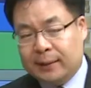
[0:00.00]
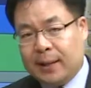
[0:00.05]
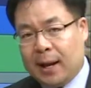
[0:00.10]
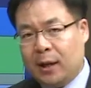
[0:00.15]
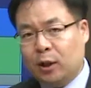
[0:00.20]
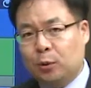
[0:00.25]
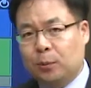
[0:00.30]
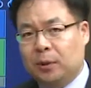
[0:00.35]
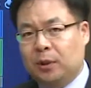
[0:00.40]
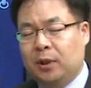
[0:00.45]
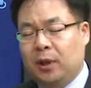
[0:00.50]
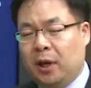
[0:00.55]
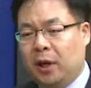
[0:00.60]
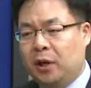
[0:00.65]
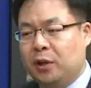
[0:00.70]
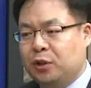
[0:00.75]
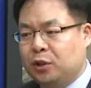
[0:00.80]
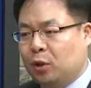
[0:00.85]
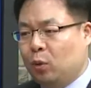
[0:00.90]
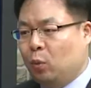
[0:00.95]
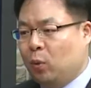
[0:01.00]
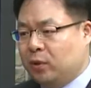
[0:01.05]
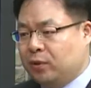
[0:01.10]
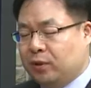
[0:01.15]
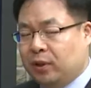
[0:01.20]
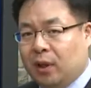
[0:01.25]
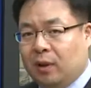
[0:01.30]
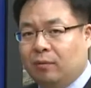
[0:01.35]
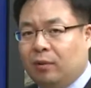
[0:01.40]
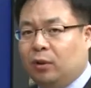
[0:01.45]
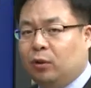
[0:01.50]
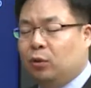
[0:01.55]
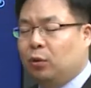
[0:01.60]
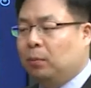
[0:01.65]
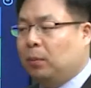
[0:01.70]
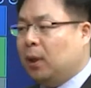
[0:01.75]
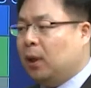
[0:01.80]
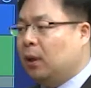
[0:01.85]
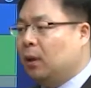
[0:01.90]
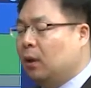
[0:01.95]
documentation was given to
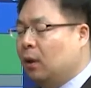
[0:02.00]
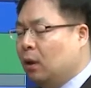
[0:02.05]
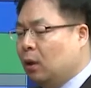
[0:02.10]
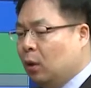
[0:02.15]
me.